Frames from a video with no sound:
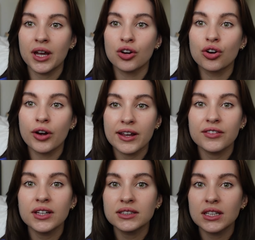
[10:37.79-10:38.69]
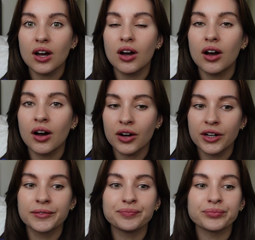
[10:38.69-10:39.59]
Our cravings
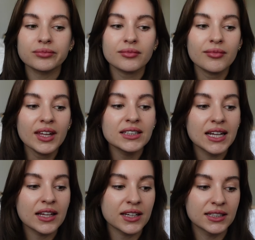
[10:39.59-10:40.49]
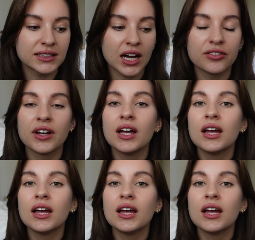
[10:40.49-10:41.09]
are telling us stuff.